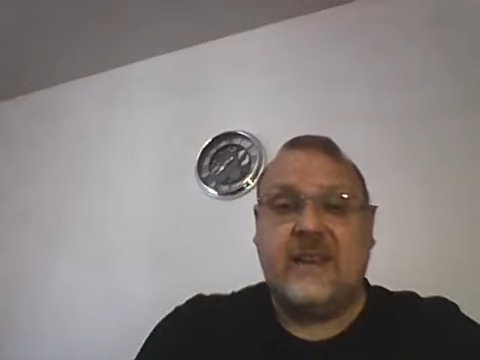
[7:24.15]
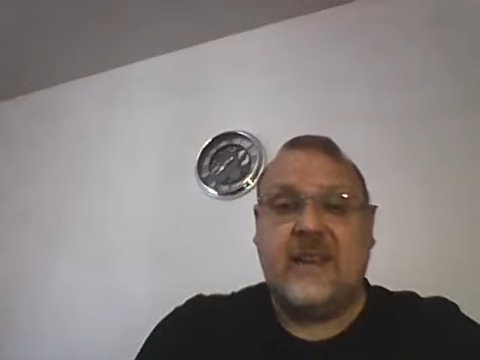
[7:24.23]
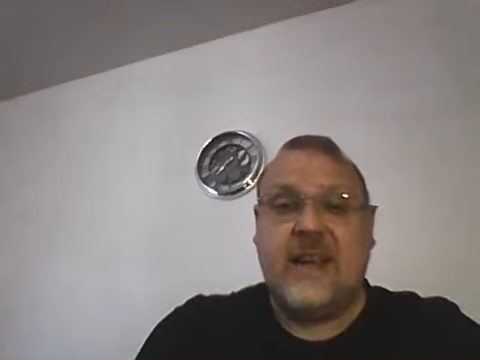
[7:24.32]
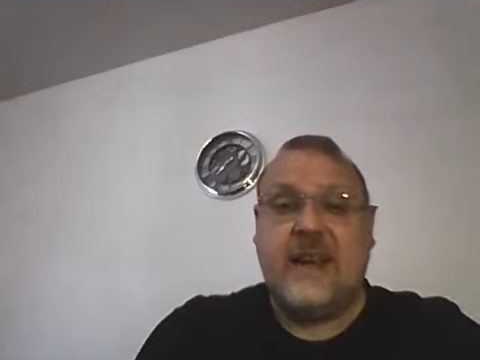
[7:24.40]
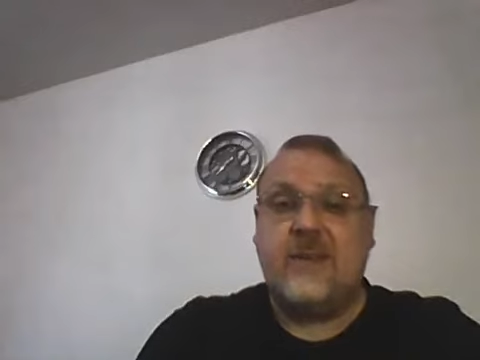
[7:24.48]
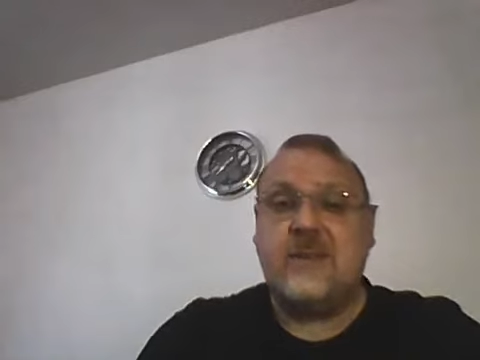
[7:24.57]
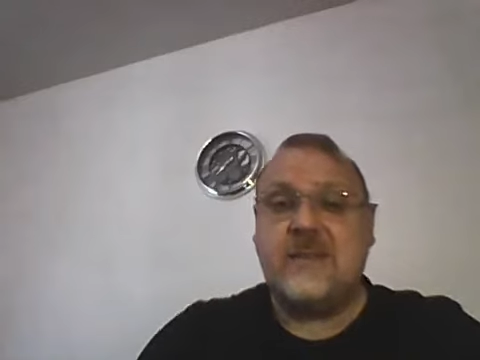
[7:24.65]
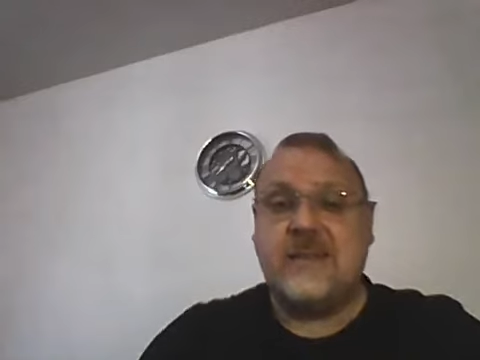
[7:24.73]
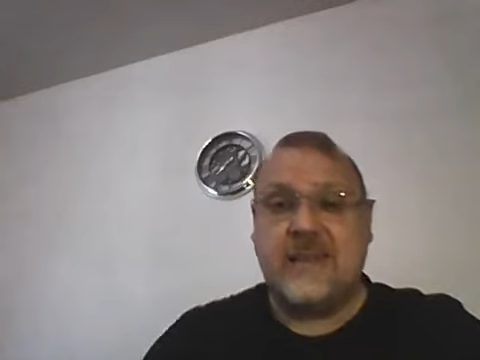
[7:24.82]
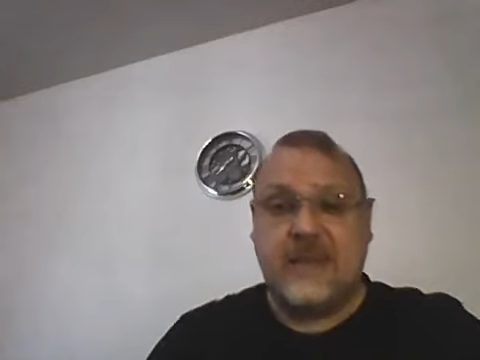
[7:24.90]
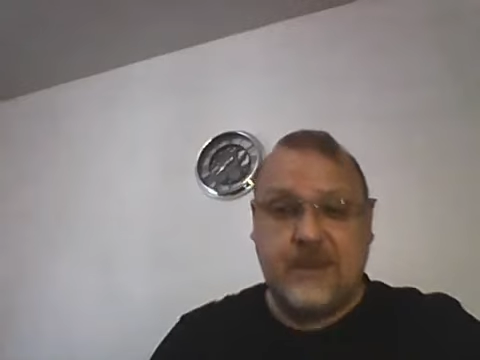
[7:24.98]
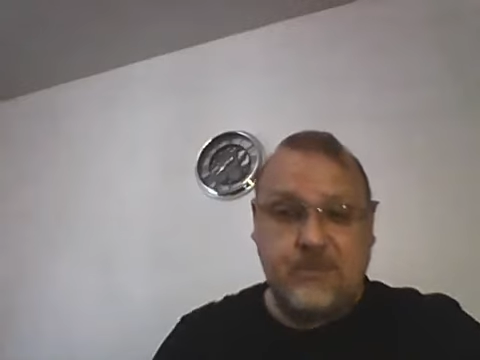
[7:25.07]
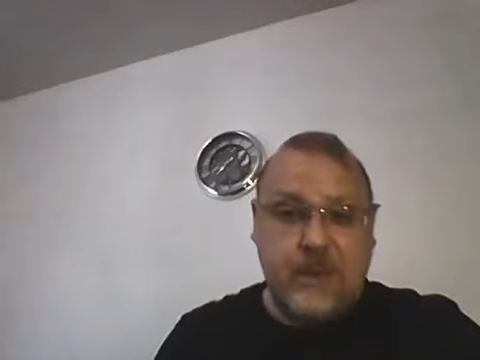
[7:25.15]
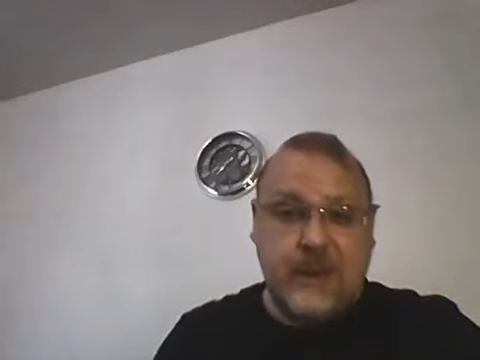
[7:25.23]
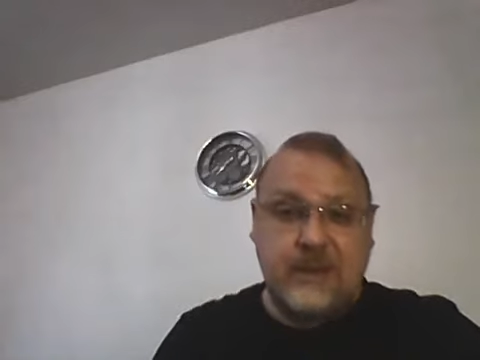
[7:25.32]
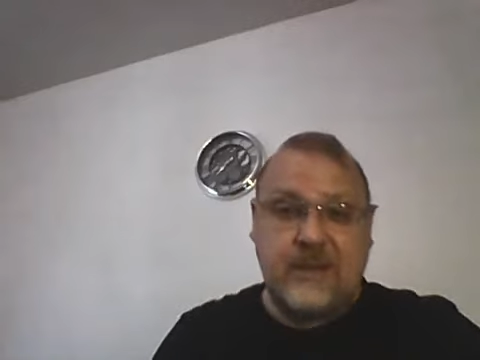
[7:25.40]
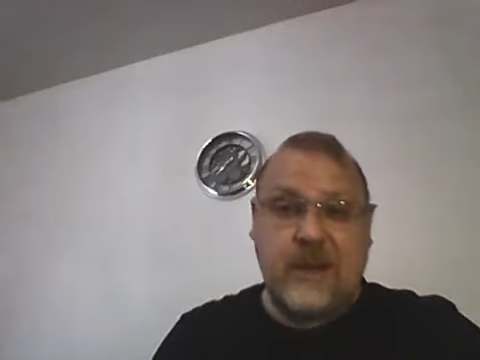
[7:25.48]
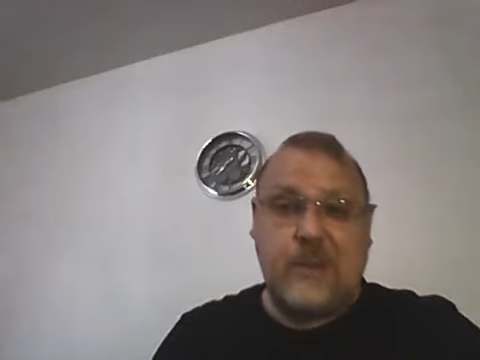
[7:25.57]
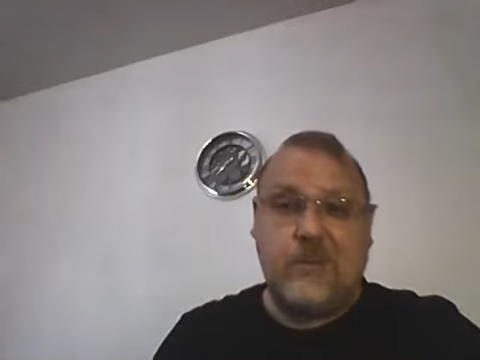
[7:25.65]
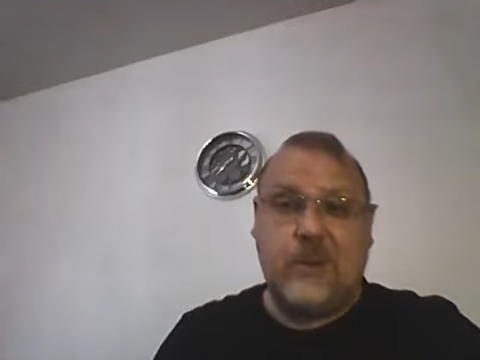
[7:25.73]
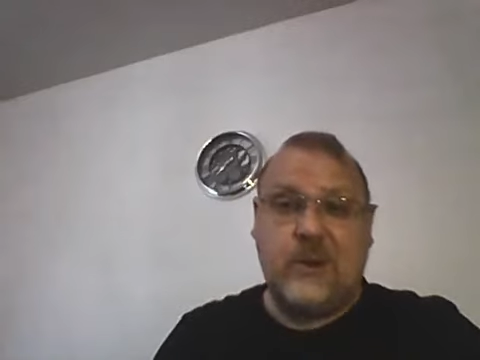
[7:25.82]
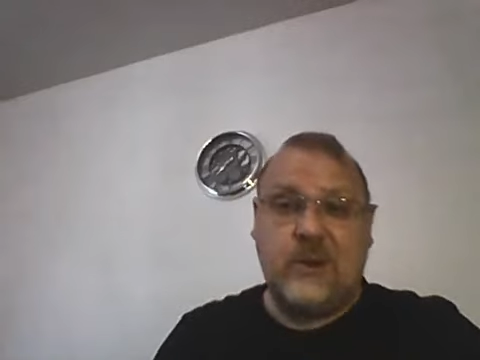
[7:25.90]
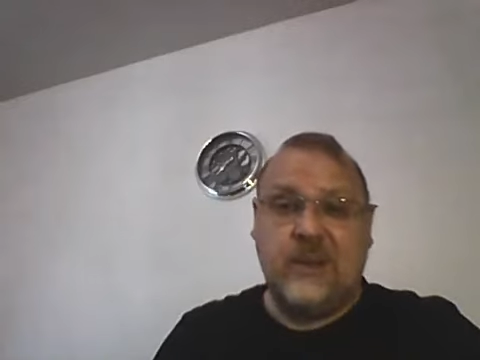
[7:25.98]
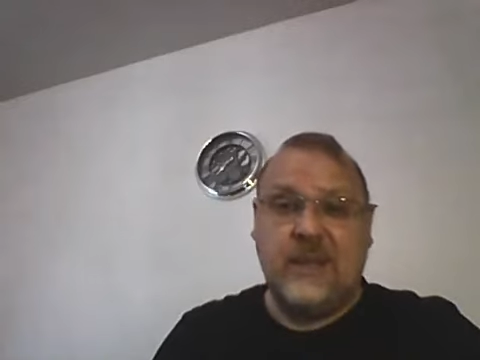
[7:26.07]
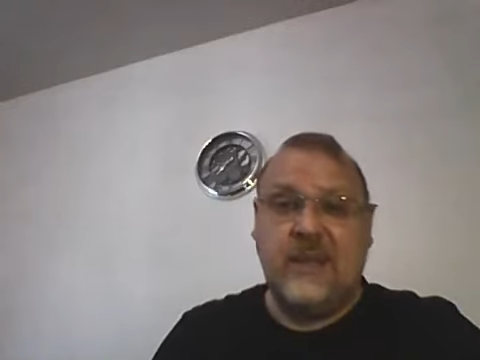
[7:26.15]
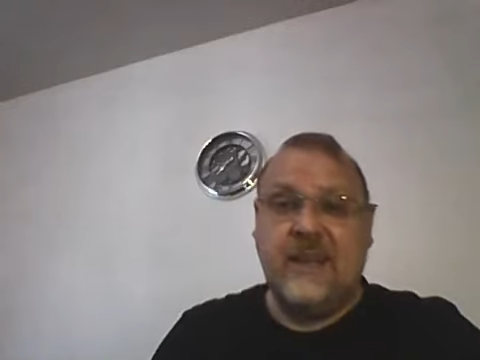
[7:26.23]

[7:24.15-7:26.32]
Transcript: the house is built upon,